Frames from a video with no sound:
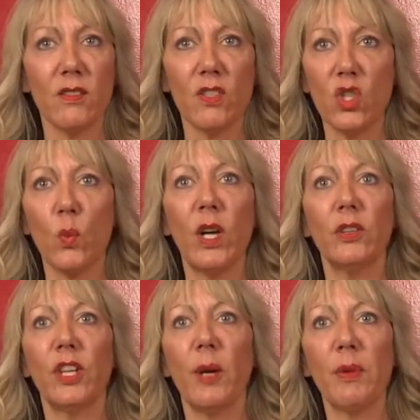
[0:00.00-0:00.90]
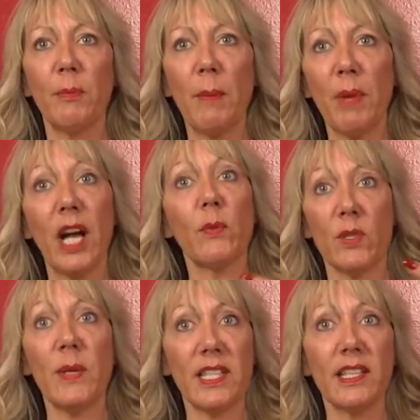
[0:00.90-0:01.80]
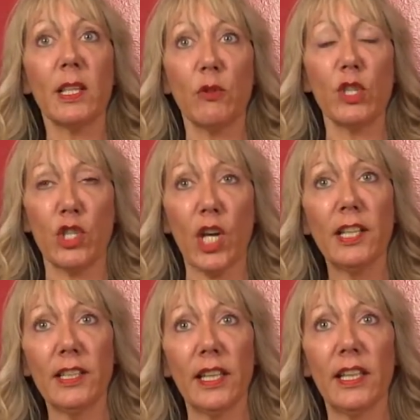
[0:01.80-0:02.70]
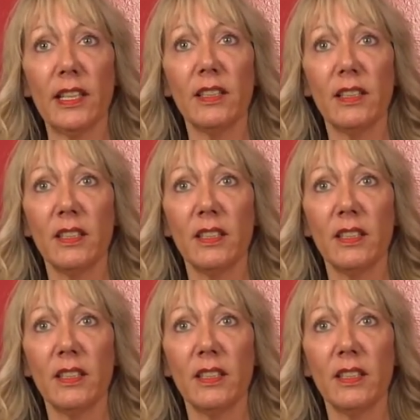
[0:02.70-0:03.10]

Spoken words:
swelled up and my body was basically rejecting it.